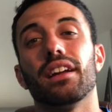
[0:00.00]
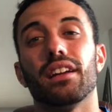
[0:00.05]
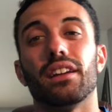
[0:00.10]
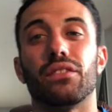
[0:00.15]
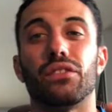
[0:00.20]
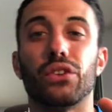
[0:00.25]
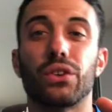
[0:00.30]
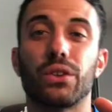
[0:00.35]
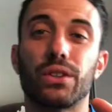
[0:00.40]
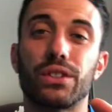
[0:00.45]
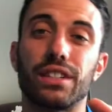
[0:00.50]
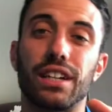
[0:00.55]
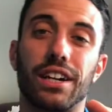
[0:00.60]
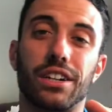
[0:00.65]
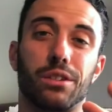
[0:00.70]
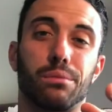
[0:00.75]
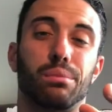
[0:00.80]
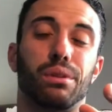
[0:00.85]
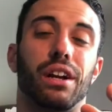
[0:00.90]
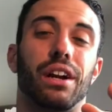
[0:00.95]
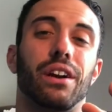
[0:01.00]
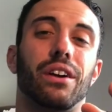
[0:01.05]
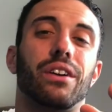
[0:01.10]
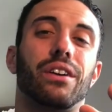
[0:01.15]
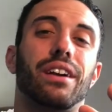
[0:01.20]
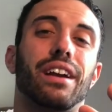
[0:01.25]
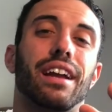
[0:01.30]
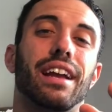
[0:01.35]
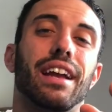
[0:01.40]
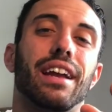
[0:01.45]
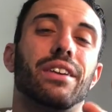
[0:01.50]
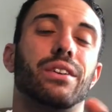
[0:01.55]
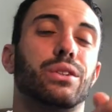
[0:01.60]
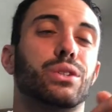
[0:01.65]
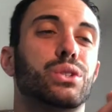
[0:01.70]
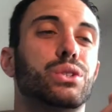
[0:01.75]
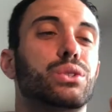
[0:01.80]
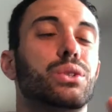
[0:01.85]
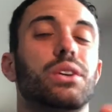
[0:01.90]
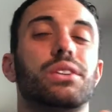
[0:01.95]
if you're a soccer player and are
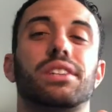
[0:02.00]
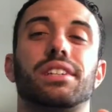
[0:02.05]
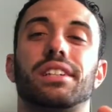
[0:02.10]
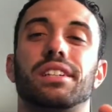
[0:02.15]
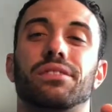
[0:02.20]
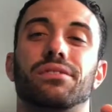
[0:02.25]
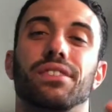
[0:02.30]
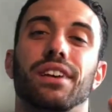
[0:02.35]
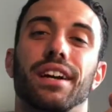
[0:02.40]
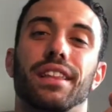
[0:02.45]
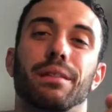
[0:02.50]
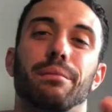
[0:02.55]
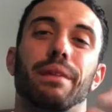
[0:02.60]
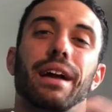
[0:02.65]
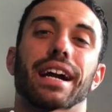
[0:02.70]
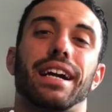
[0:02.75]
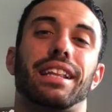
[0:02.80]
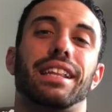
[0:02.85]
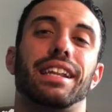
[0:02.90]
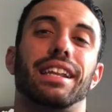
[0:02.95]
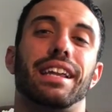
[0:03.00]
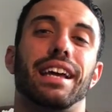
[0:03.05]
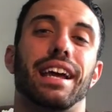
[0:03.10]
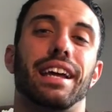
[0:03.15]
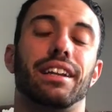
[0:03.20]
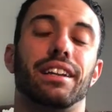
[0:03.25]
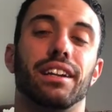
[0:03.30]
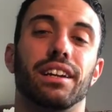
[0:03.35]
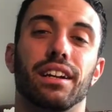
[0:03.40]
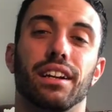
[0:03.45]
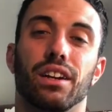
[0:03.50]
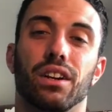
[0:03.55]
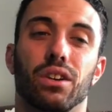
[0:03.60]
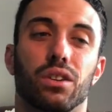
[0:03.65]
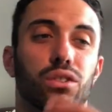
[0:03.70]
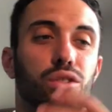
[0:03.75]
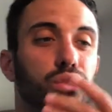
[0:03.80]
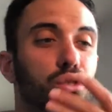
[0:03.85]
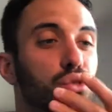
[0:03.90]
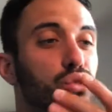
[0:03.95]
struggling to find the back of the net,
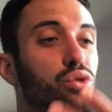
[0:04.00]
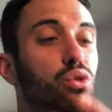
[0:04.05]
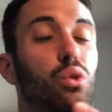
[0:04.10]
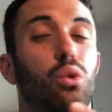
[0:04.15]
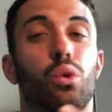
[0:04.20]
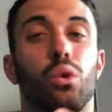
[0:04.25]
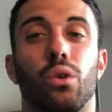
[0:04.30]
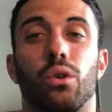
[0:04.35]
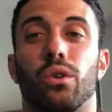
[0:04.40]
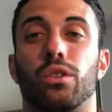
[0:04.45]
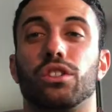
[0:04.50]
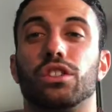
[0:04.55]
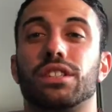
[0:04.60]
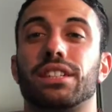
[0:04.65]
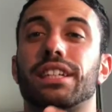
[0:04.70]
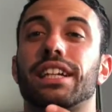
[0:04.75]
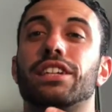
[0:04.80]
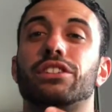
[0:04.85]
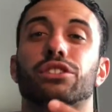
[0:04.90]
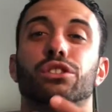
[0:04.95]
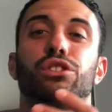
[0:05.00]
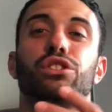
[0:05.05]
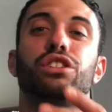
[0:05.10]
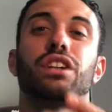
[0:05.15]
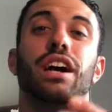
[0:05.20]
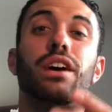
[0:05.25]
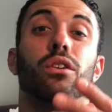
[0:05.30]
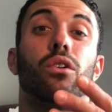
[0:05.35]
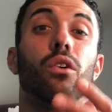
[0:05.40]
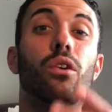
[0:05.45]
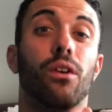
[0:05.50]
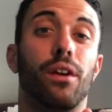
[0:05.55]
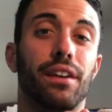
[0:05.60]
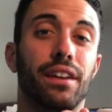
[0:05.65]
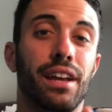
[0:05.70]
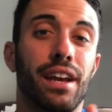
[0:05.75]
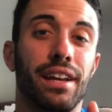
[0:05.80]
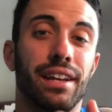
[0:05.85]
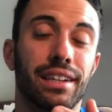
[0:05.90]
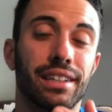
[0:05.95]
score, or just get your shot on
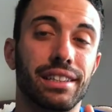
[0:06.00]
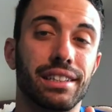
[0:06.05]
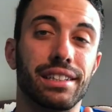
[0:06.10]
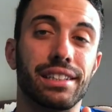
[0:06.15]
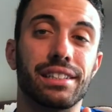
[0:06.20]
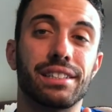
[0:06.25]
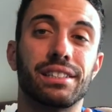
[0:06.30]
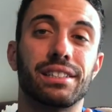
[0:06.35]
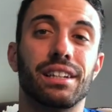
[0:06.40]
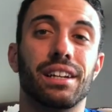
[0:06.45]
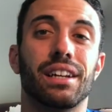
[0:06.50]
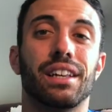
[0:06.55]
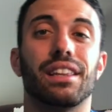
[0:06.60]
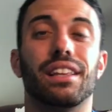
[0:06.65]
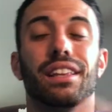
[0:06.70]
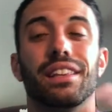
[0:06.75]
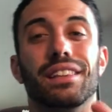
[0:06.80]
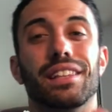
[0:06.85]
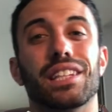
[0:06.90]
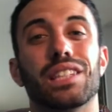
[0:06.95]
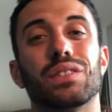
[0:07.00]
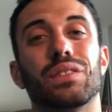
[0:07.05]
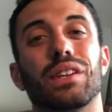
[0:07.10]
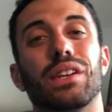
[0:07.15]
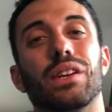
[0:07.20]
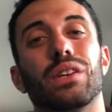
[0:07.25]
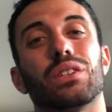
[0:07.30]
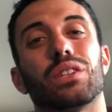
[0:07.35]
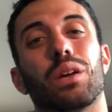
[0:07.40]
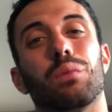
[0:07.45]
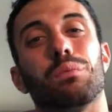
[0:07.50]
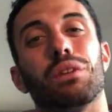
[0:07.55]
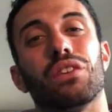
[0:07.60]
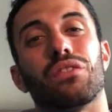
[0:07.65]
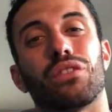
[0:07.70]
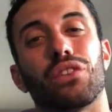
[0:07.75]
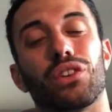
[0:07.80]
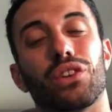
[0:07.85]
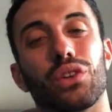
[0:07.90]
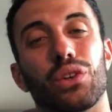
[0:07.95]
net at least, then this video is going to be
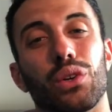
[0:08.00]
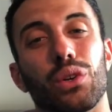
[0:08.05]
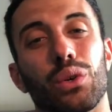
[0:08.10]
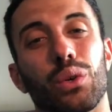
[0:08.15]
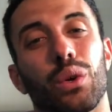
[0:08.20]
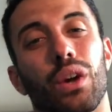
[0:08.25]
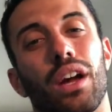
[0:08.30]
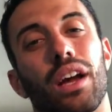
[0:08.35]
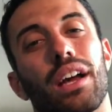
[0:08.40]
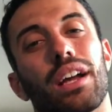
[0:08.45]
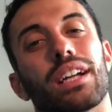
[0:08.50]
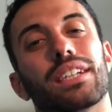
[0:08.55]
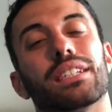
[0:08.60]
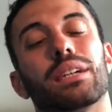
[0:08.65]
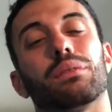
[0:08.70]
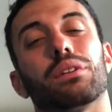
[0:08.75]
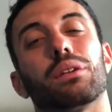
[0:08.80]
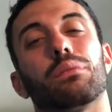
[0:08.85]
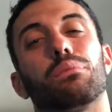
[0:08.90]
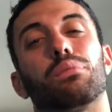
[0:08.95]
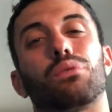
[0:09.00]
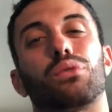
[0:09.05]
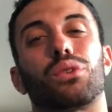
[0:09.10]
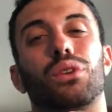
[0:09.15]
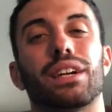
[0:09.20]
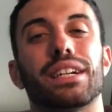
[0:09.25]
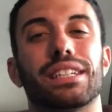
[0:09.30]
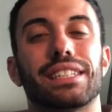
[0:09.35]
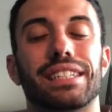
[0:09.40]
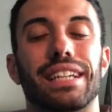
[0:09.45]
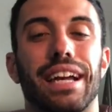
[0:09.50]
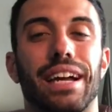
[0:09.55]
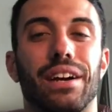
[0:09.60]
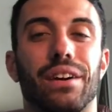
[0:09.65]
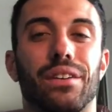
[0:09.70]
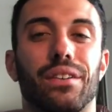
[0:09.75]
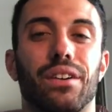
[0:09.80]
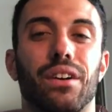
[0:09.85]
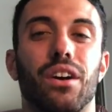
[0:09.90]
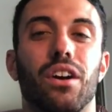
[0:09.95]
for you, because I'm going to break
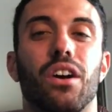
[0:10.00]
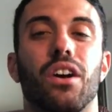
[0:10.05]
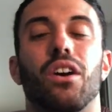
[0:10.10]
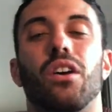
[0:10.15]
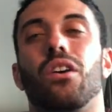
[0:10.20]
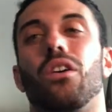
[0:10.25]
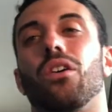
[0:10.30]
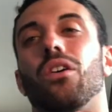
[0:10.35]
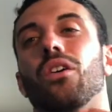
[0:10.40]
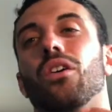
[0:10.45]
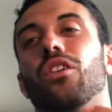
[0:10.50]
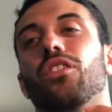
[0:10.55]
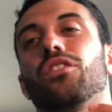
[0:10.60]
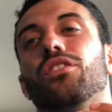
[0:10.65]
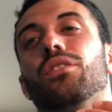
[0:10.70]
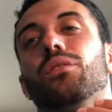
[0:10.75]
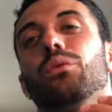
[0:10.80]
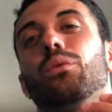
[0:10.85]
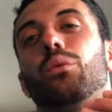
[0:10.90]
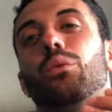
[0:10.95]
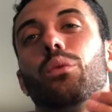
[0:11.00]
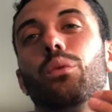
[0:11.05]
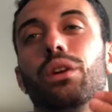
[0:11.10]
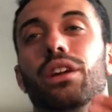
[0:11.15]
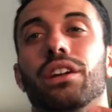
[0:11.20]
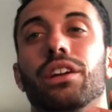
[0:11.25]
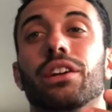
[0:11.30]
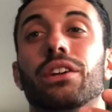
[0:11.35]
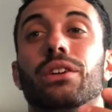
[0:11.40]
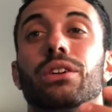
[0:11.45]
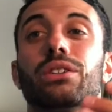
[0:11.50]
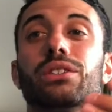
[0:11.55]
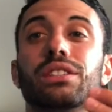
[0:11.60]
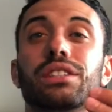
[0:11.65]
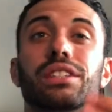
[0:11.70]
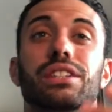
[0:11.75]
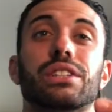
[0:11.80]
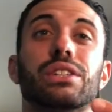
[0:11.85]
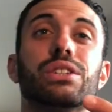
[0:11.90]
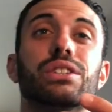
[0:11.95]
down all of the years and
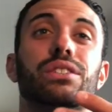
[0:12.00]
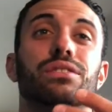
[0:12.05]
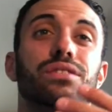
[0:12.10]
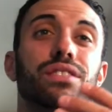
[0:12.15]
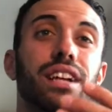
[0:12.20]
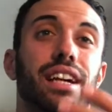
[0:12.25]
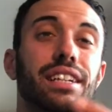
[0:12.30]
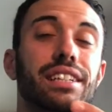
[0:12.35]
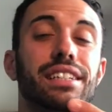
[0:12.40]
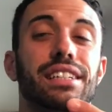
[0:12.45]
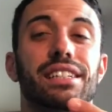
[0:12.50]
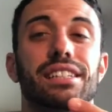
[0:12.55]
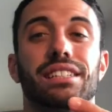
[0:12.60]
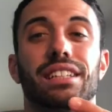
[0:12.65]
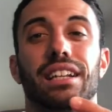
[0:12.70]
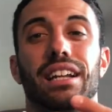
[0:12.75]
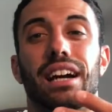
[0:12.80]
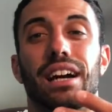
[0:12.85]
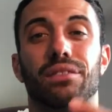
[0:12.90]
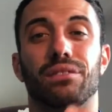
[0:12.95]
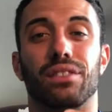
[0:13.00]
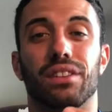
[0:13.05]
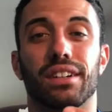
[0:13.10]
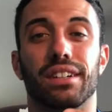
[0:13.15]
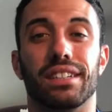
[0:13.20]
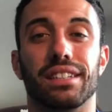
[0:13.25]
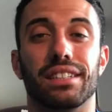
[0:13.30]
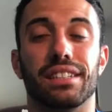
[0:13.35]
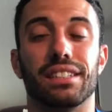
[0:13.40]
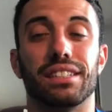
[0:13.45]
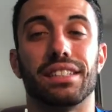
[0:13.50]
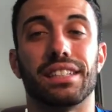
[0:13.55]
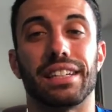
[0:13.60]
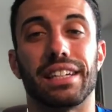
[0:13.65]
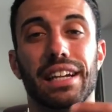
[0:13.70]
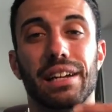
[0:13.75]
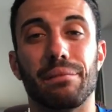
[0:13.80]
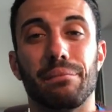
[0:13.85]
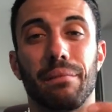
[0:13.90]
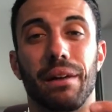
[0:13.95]
years of techniques that I've done to
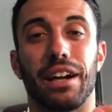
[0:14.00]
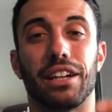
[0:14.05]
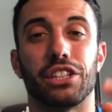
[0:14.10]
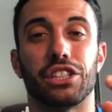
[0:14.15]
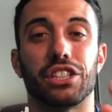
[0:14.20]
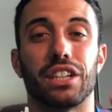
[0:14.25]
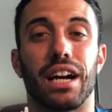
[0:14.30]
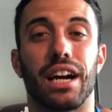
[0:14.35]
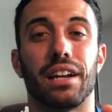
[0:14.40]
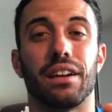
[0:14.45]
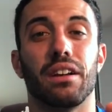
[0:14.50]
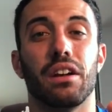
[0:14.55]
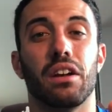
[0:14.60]
get my shot